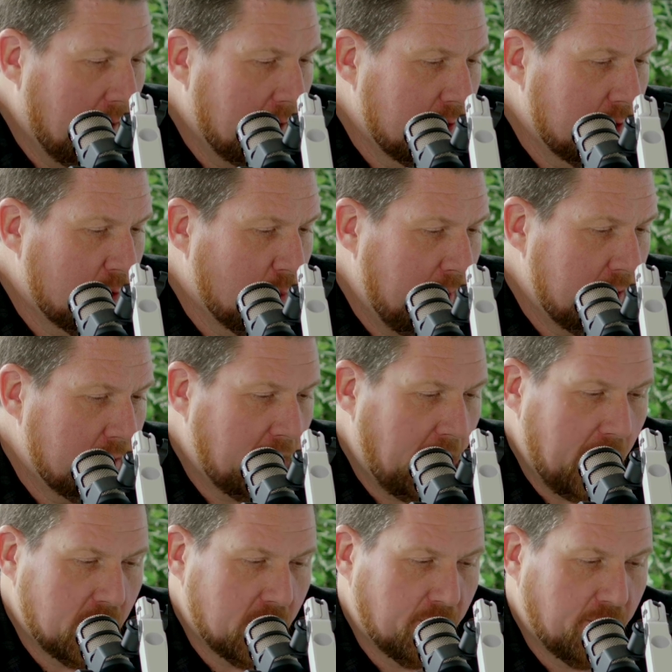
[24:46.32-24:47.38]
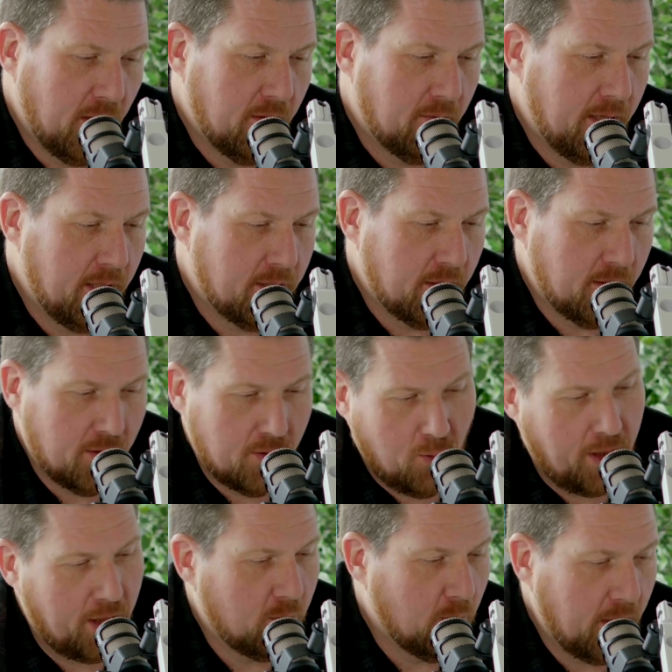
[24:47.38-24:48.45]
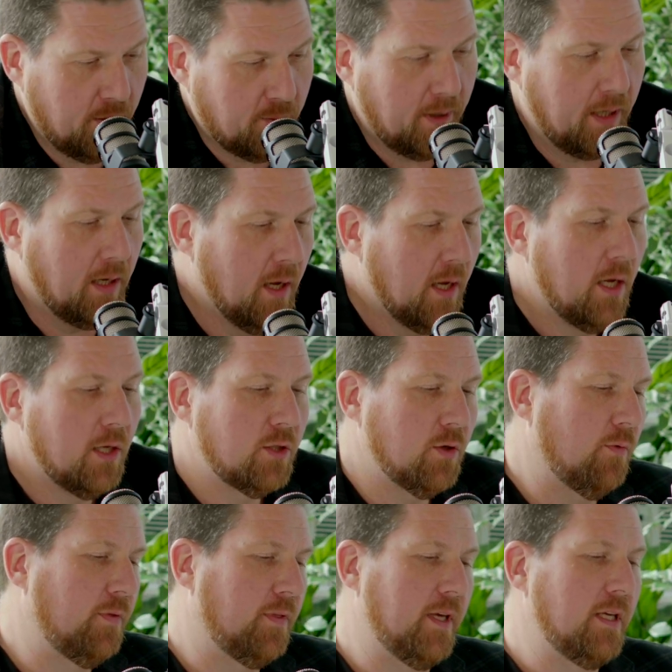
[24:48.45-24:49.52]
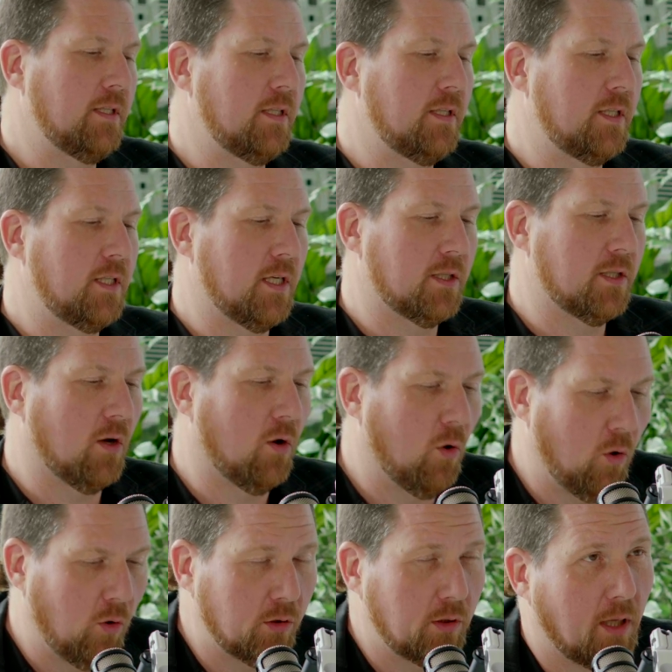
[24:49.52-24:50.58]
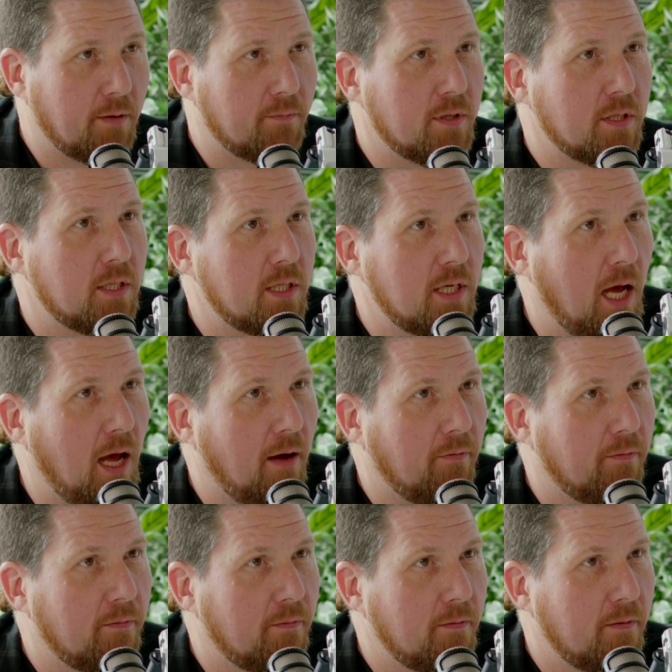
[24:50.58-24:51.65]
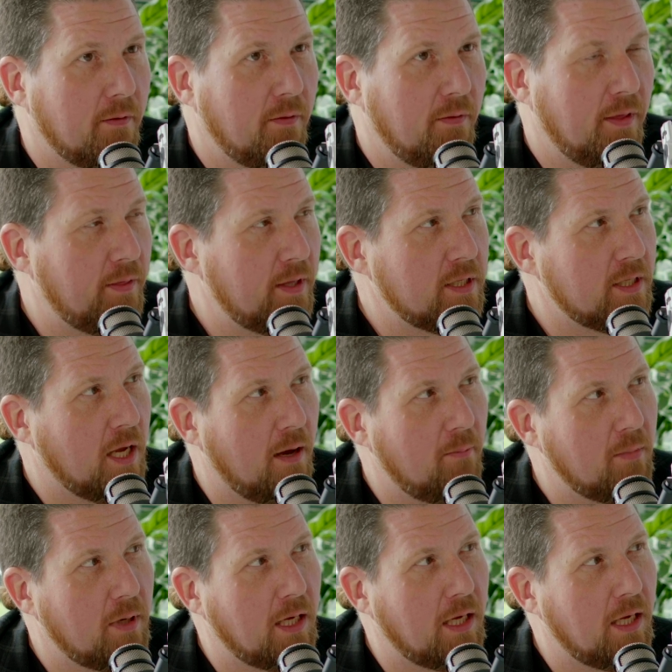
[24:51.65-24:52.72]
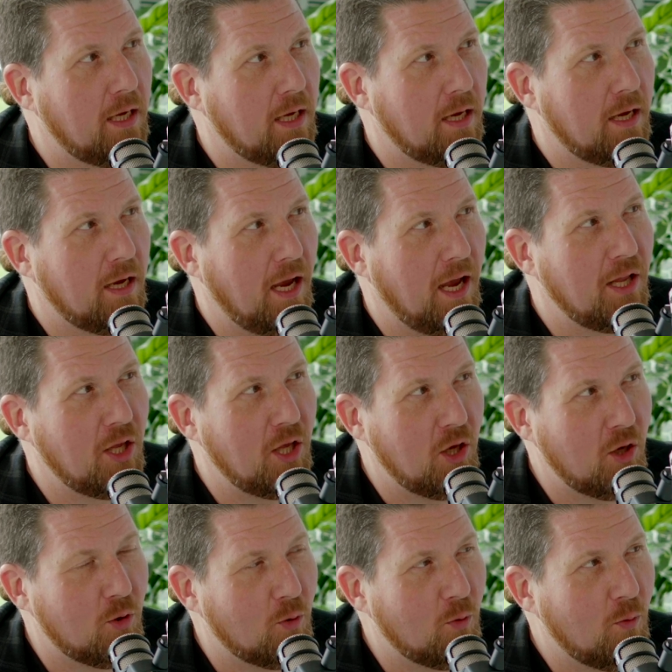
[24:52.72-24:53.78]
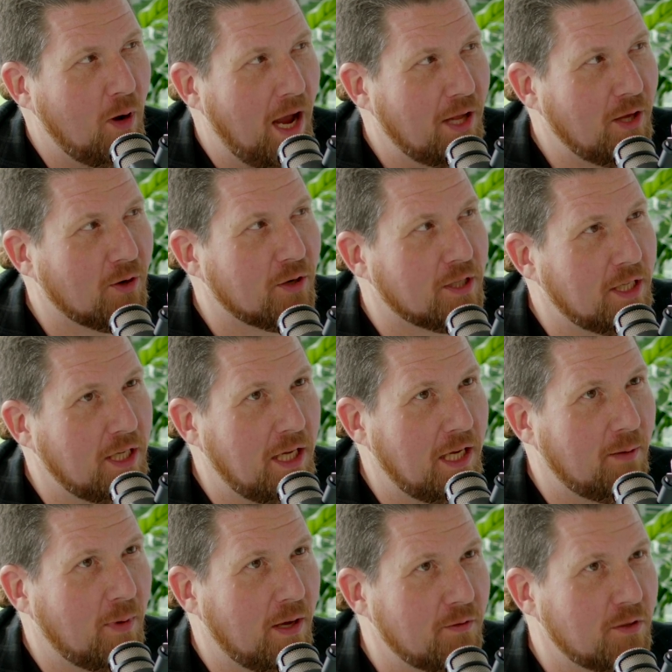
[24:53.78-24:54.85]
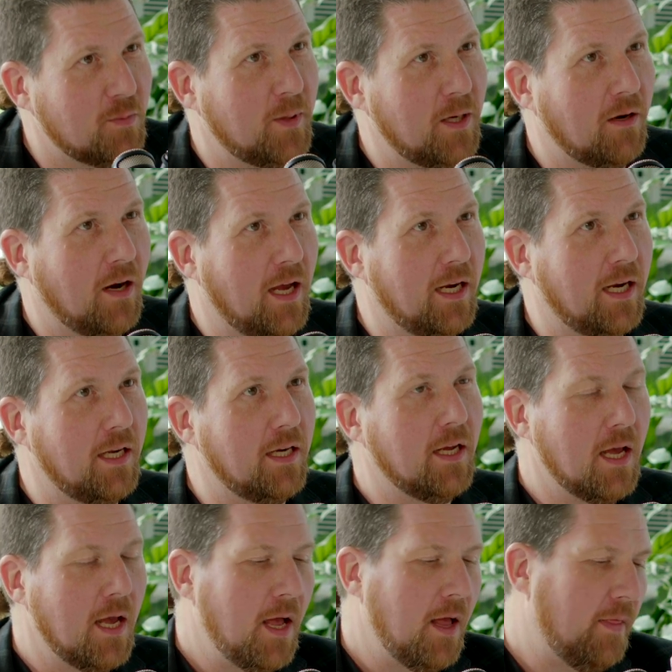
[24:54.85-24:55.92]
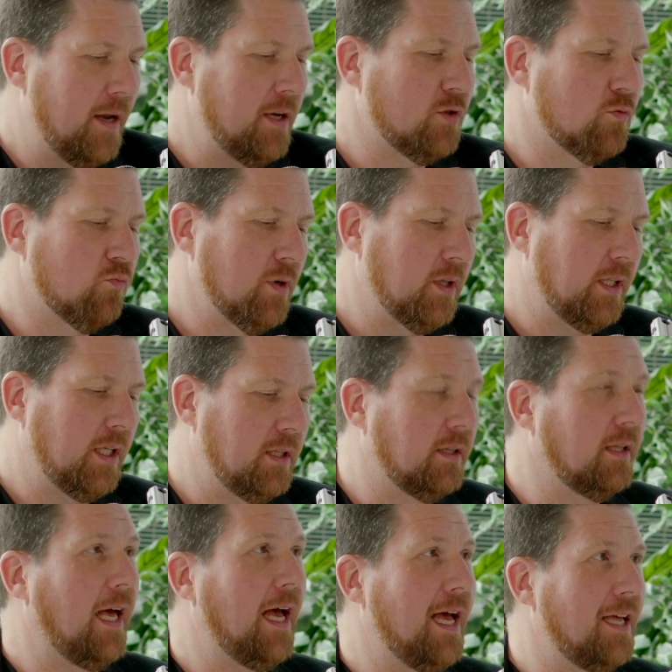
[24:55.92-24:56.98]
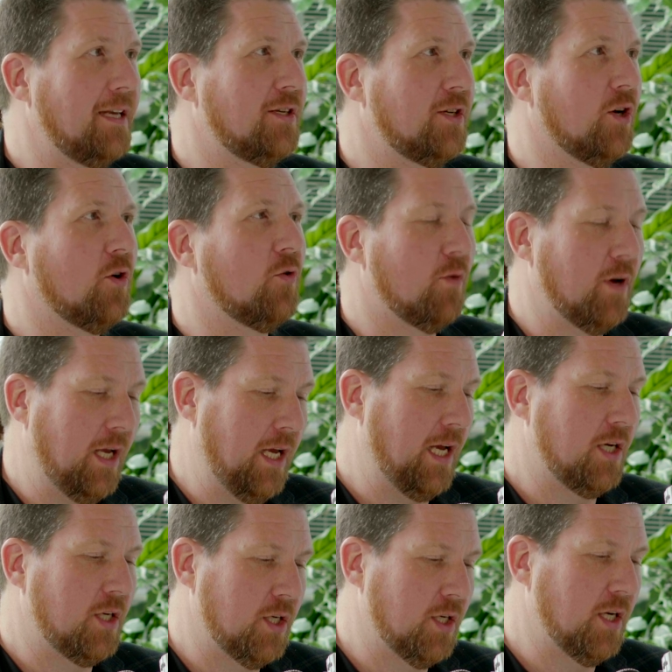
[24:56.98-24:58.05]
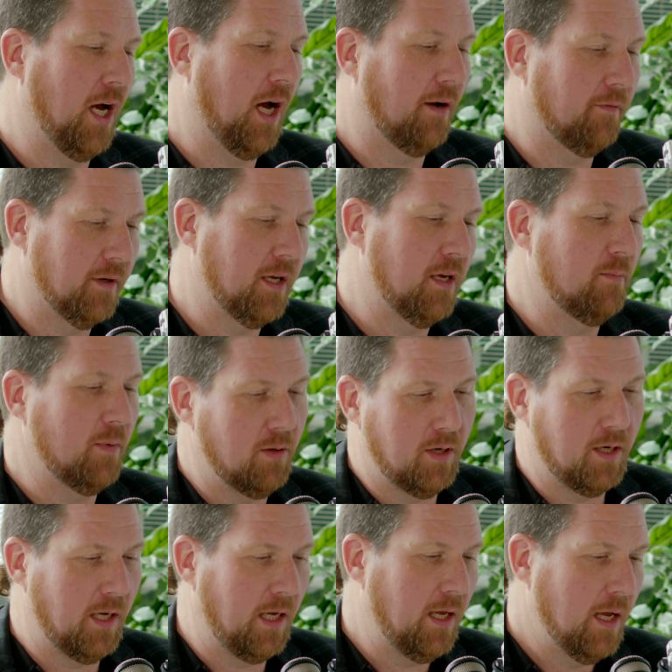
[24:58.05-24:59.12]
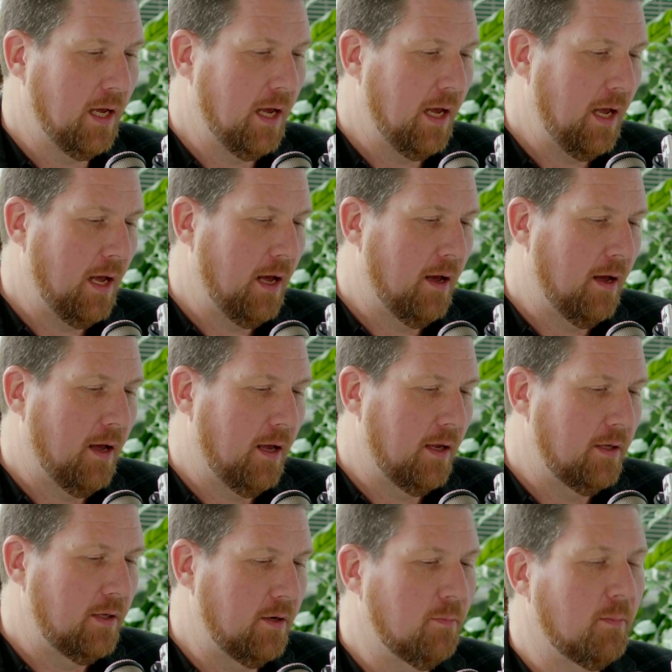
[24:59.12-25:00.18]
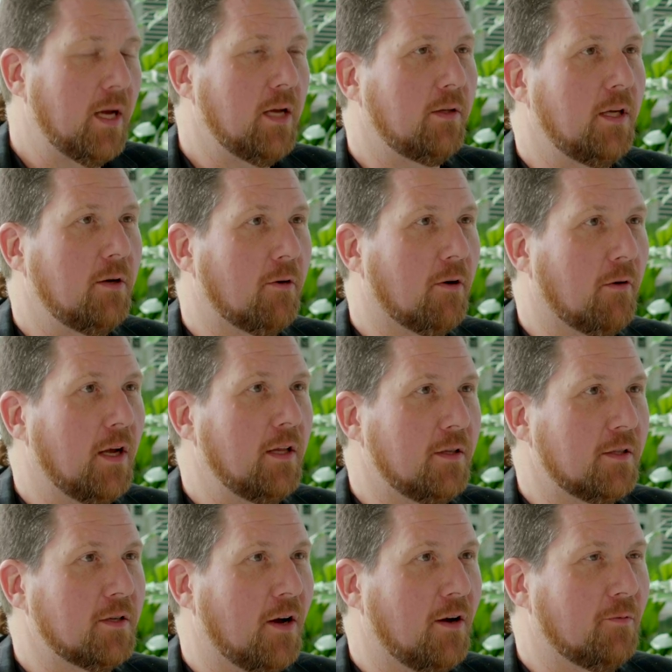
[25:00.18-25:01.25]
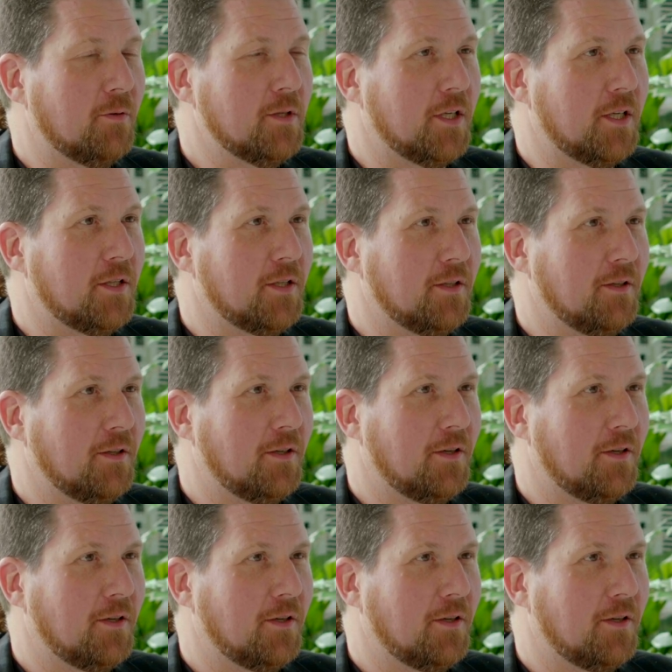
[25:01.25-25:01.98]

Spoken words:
Twins Cancer Fundraiser 2023. So this is just a whole lot of the stuff that this company and you and your team have spearheaded that has really led to creation of a community. Do you know my only regret in this conversation?